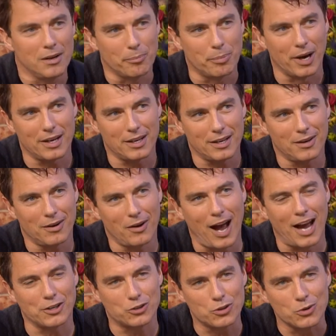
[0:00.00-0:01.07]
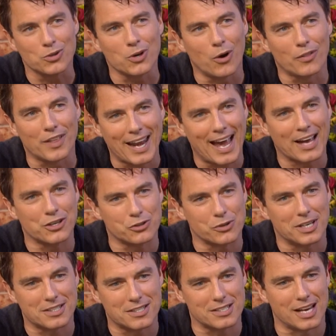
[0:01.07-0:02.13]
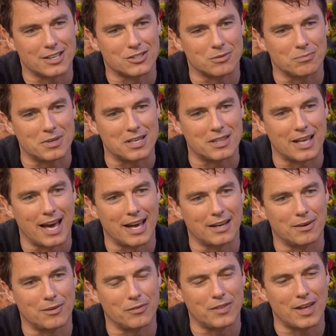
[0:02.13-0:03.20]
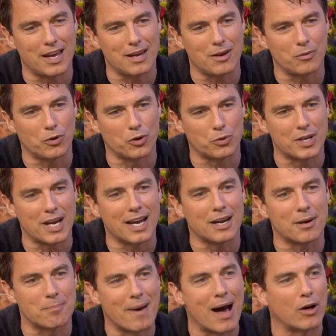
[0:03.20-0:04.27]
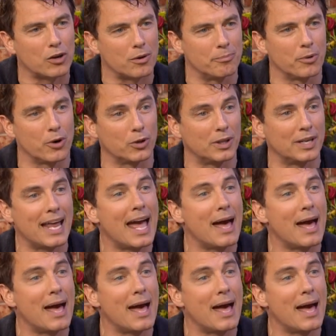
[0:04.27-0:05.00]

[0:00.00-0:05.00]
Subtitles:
But I do know that Andrew had said to me that they created Malcolm Merlyn,